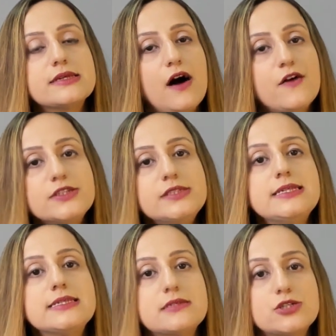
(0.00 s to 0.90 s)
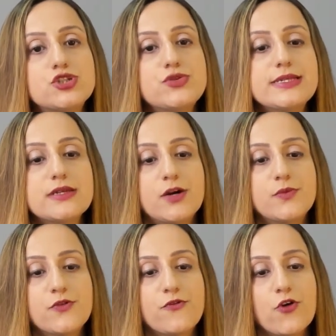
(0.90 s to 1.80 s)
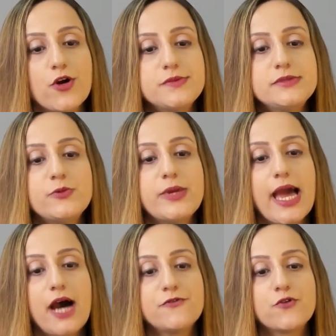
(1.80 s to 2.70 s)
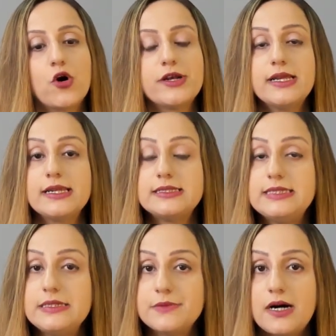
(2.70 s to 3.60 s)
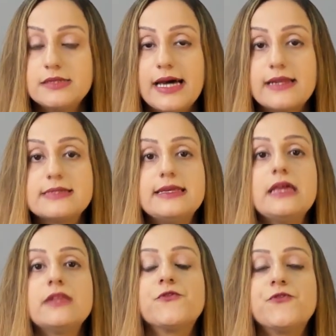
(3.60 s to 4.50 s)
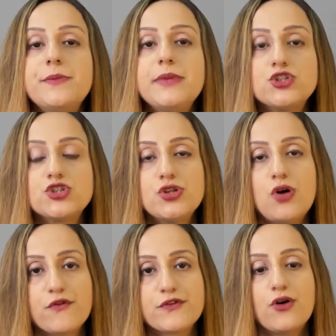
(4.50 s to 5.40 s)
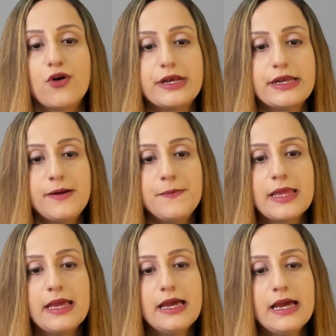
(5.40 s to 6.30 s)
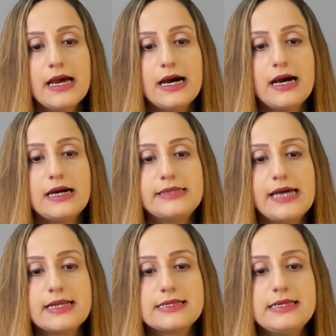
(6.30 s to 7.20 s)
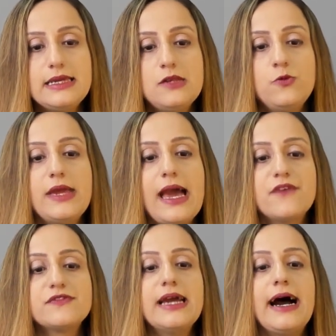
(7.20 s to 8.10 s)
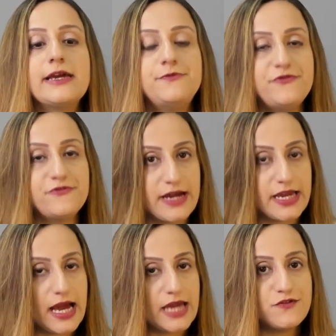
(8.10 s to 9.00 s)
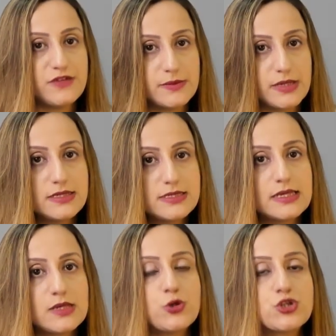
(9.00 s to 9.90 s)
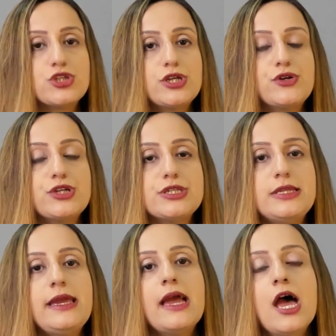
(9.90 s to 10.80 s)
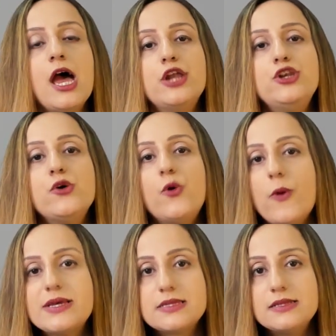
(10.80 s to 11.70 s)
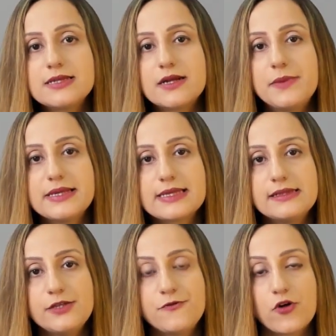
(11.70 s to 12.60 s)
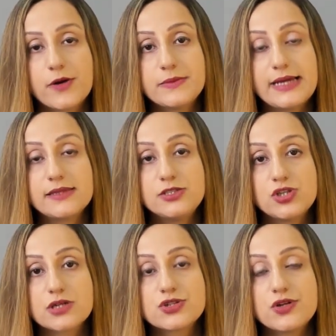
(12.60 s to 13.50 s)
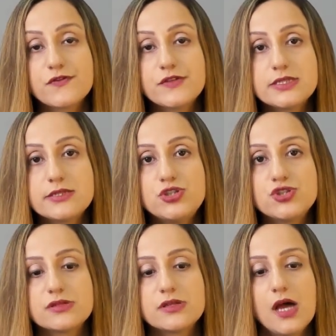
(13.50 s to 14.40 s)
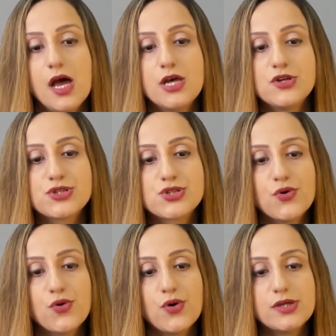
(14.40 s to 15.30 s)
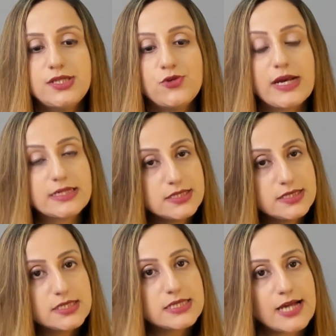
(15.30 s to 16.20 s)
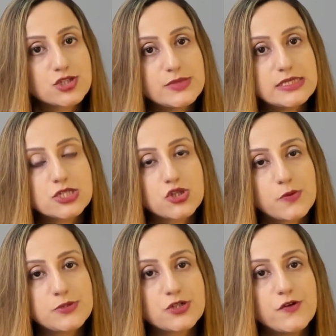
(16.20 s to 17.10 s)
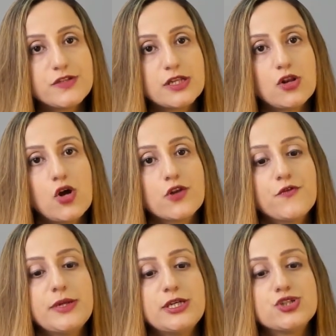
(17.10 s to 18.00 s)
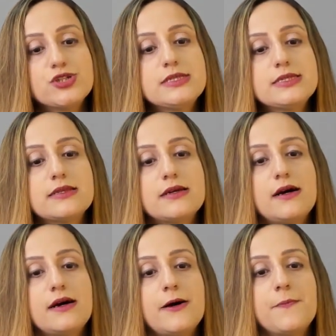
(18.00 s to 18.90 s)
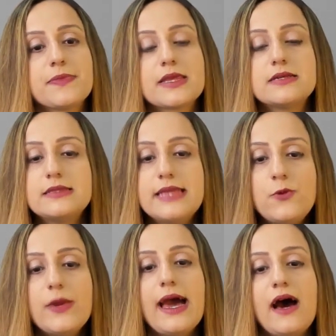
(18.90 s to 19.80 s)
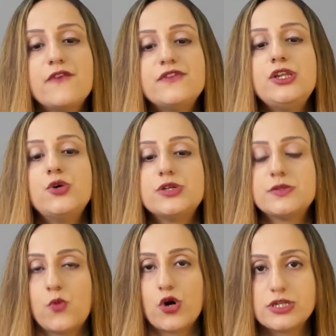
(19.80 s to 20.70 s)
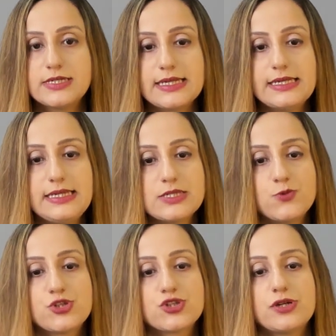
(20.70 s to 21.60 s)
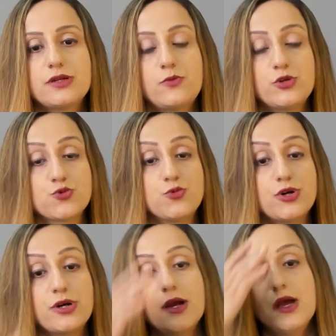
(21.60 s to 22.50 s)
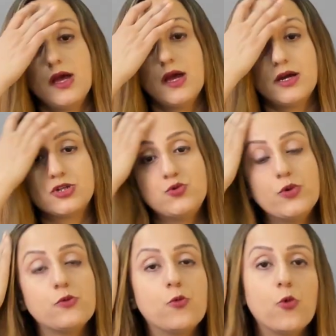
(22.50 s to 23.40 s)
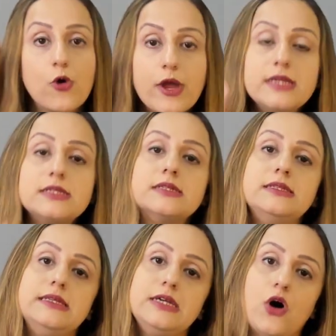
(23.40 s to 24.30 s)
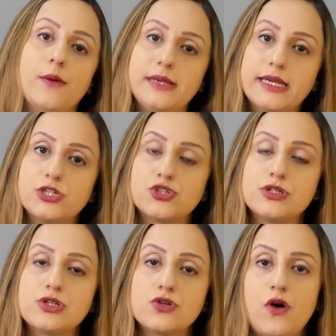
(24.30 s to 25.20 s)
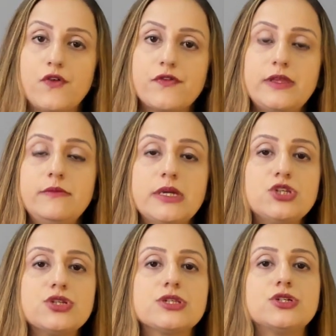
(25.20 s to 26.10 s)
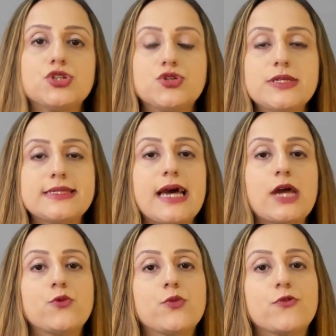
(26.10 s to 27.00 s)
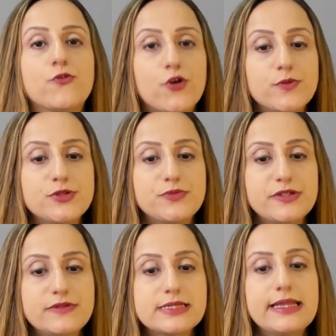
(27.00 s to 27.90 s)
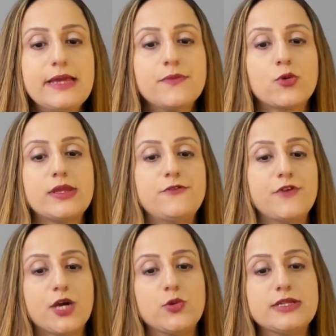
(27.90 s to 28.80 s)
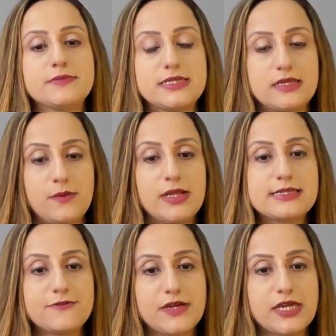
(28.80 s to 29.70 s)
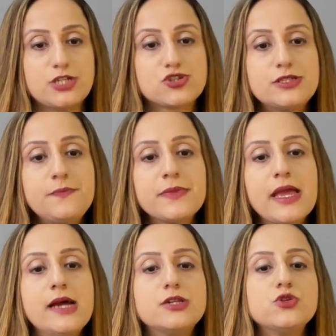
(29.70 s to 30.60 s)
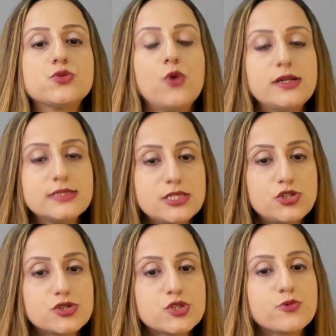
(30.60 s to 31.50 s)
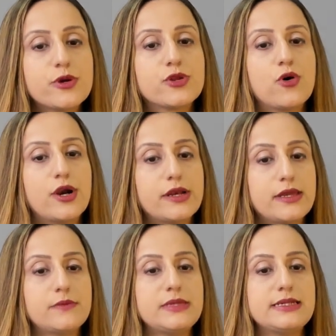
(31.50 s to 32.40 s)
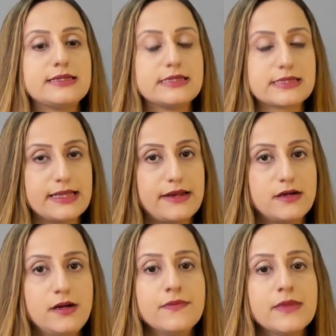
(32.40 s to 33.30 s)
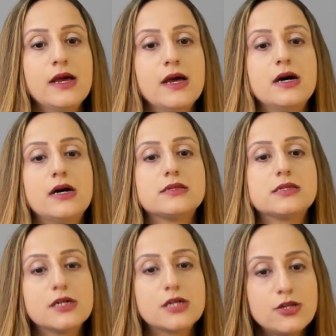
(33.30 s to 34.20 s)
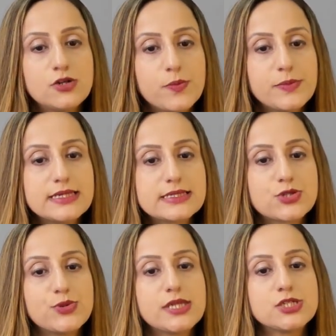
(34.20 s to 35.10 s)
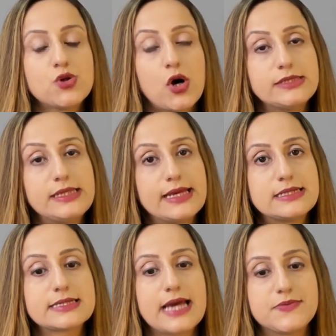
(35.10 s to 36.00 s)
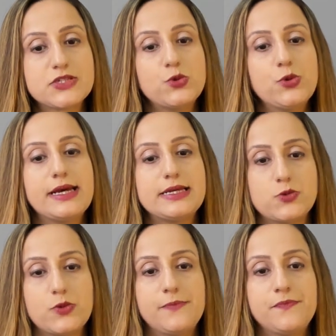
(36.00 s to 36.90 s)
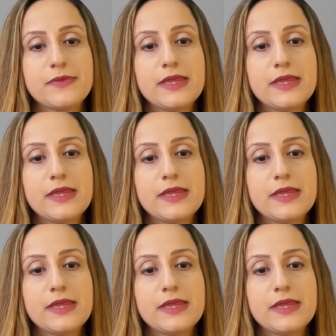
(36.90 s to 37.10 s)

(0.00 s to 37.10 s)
After these surgeries are performed, we have corneal edema, that is the inflammation of the cornea. Uh, that is seen, we have the hyphemas in which there is the new vessels are basically formed at the junction of the incision. So the retinal detachment is observed in a lot of patients. Um, then we have the newer modern techniques which uh, which were to avoid the complications of the major surgeries that were performed previously knowing the phacoemulsification to small incisions where the cornea meets the sclera a circular opening is created on the lens capsule as well.